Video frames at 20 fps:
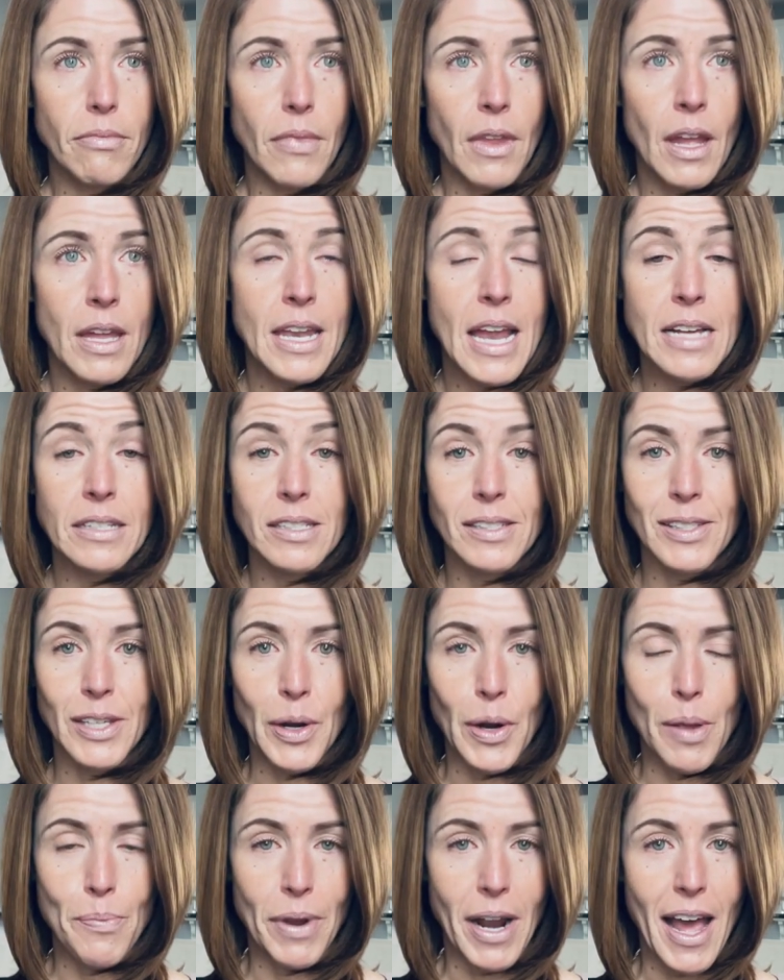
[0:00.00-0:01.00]

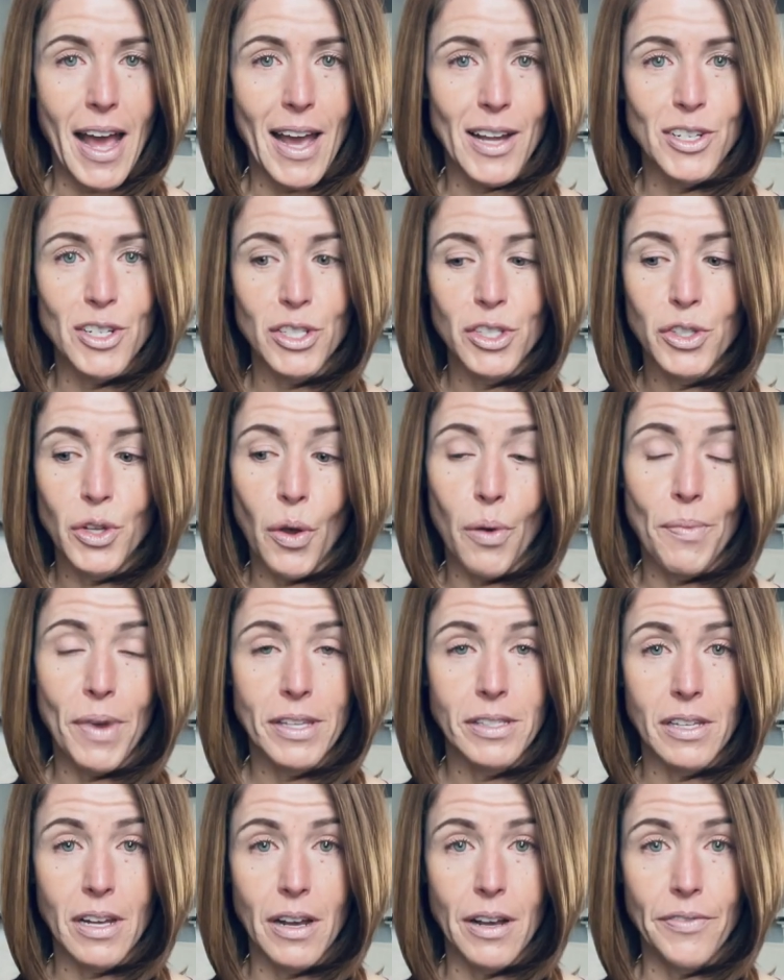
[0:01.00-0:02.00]
necessary, but I just told
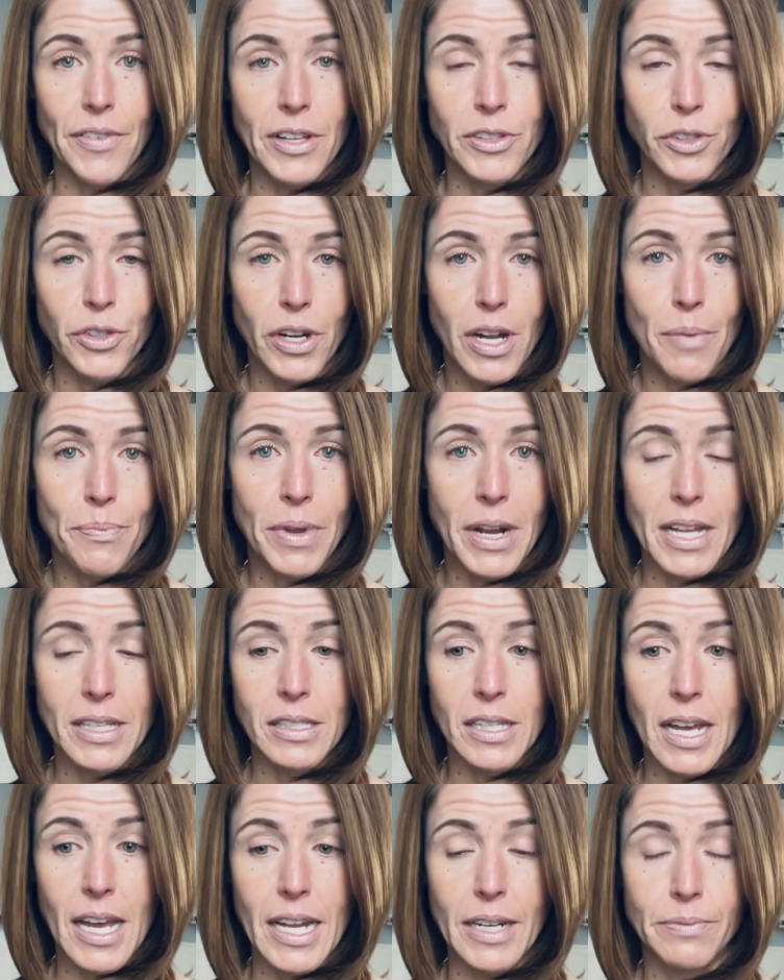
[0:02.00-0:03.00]
myself, I stood up and I
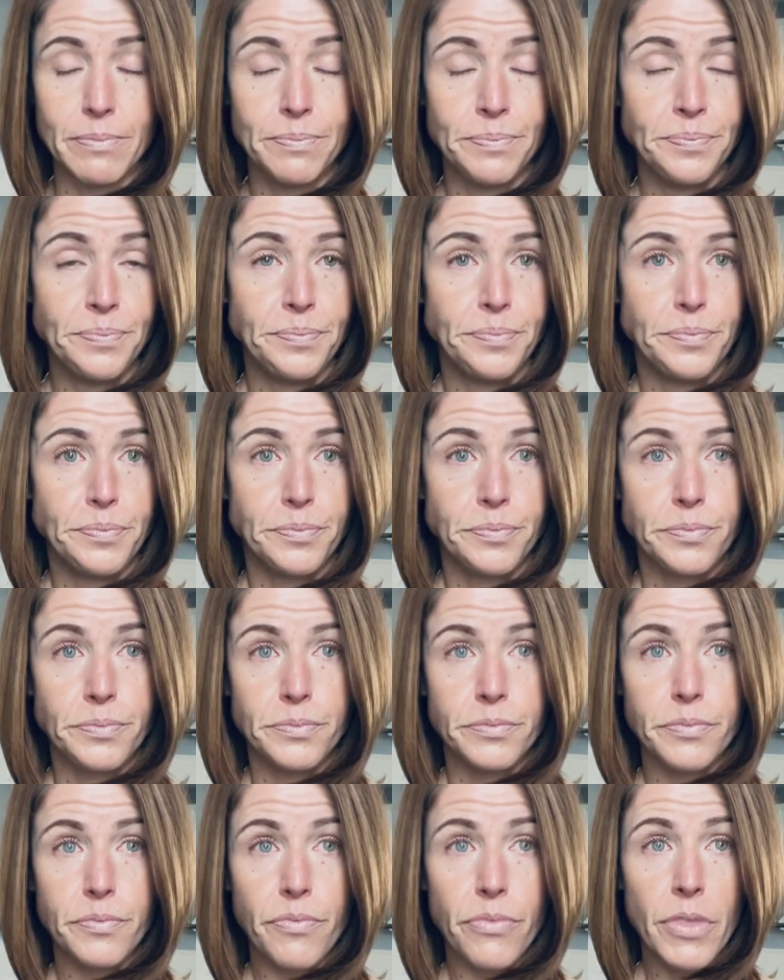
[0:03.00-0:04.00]
said,
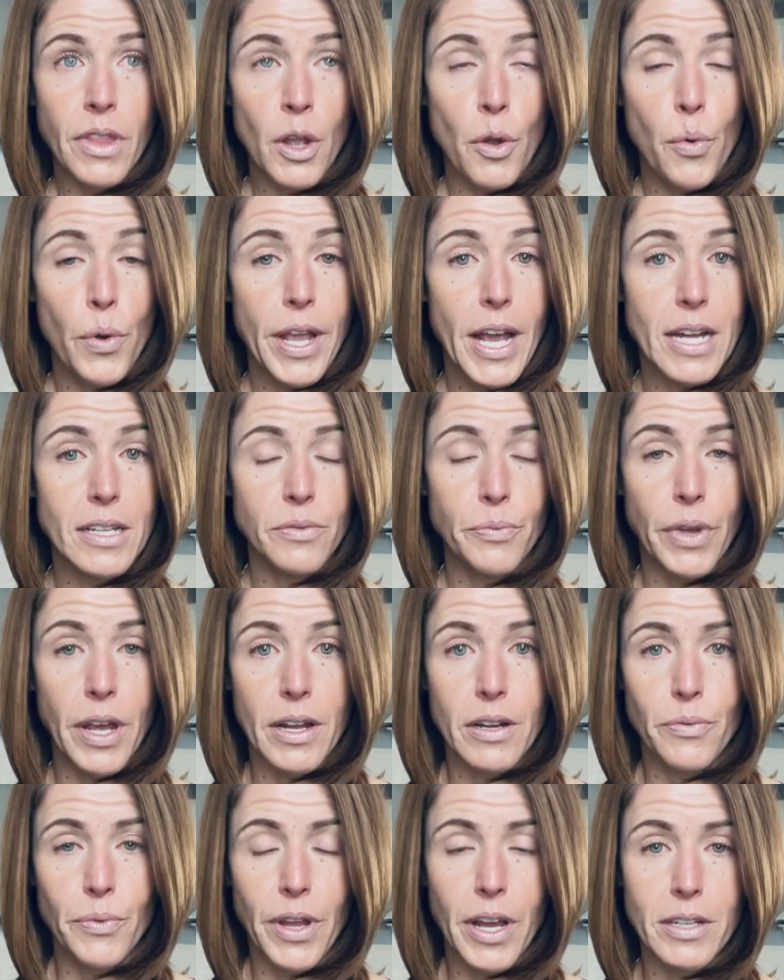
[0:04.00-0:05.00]
we got
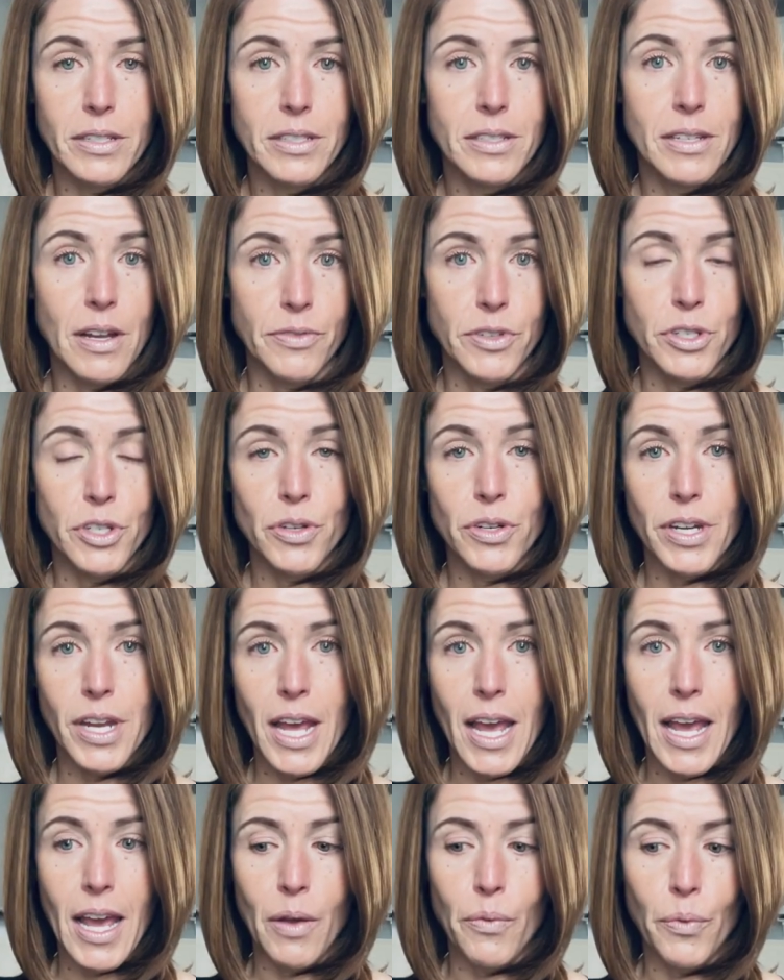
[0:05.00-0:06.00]
stuff to do
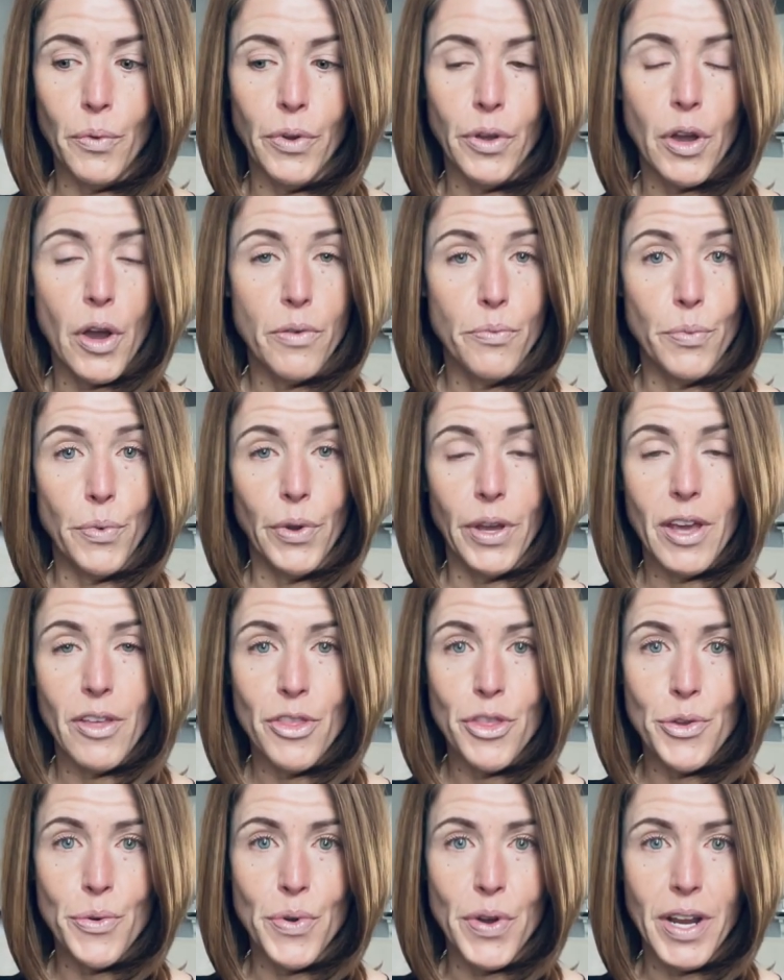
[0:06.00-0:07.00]
today. We'll
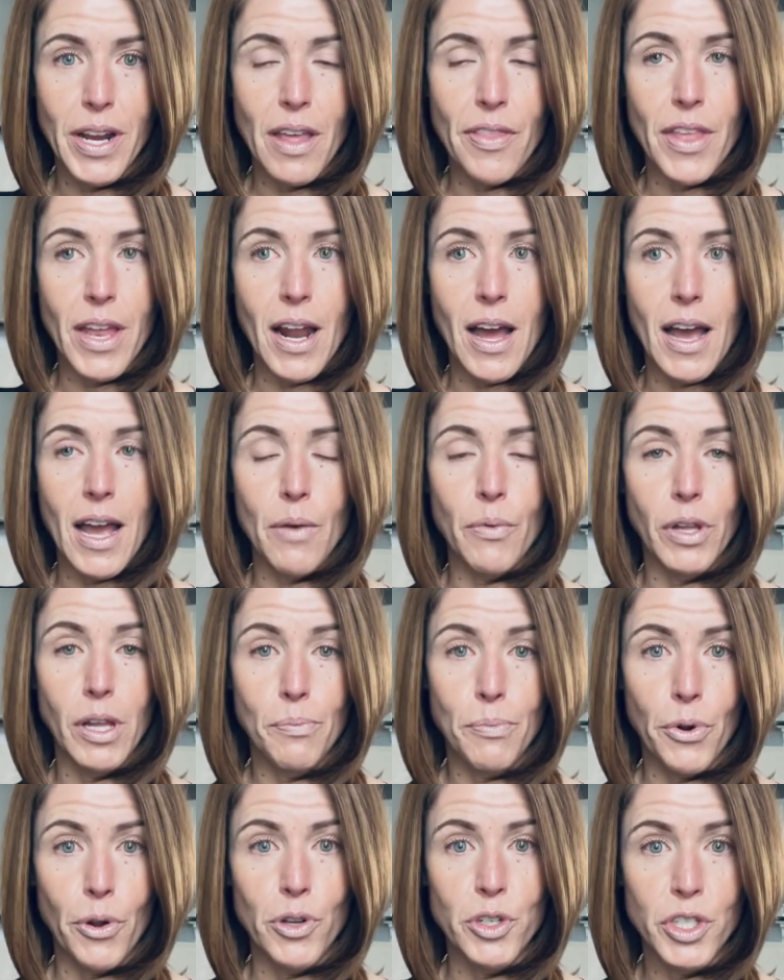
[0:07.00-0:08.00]
get through it, and then I will
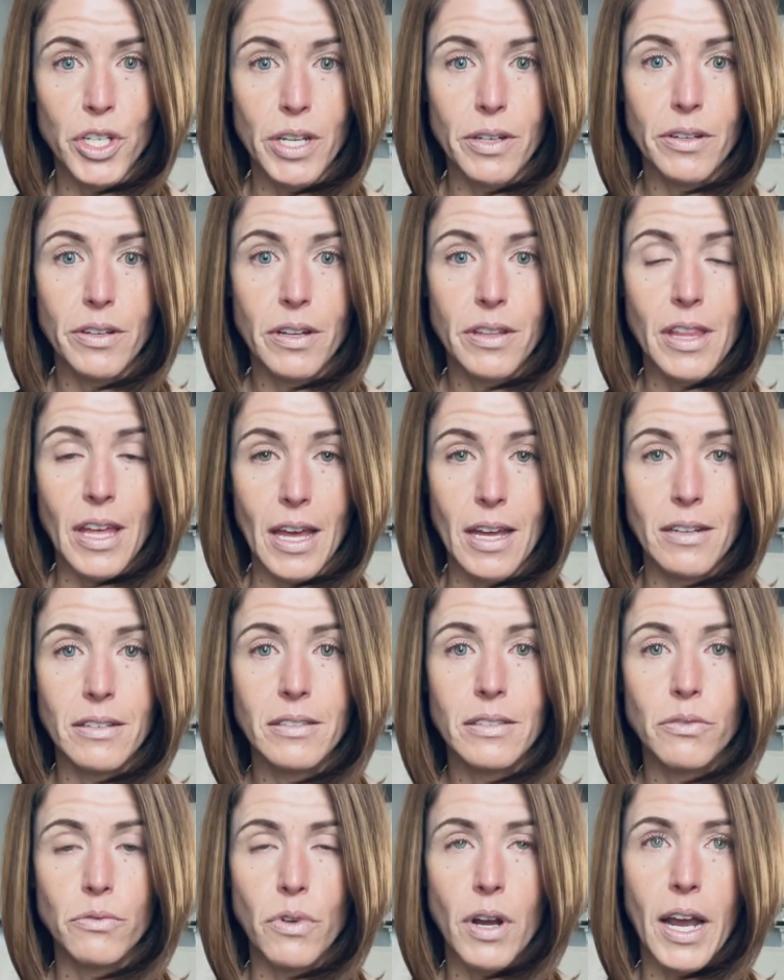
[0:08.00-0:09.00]
approach it then,
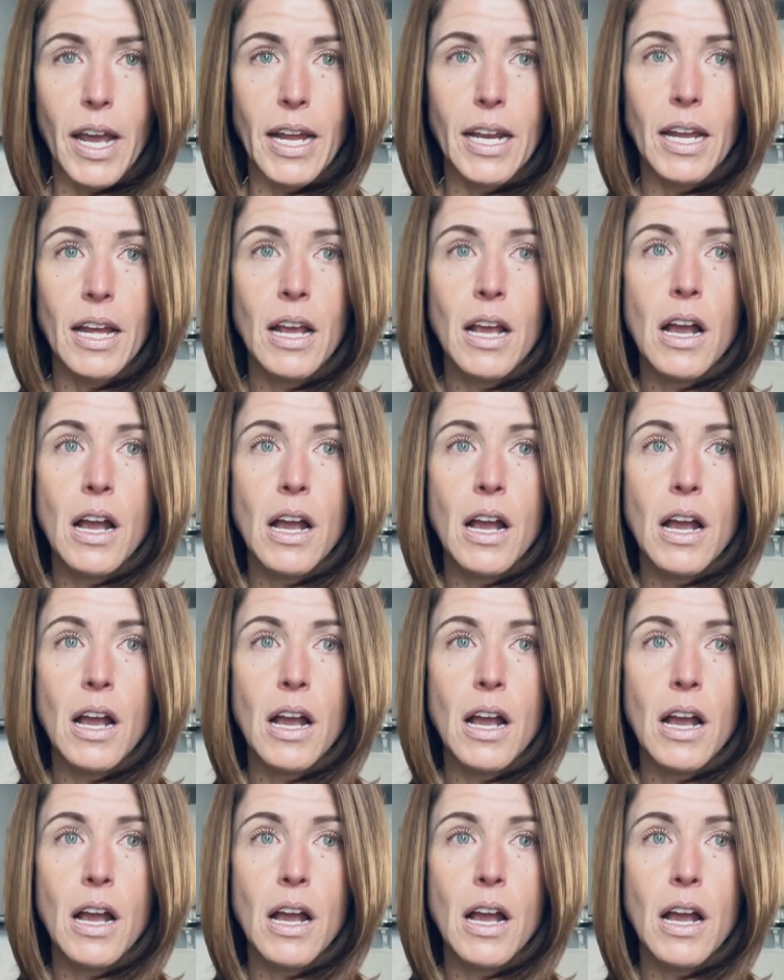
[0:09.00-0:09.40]
right?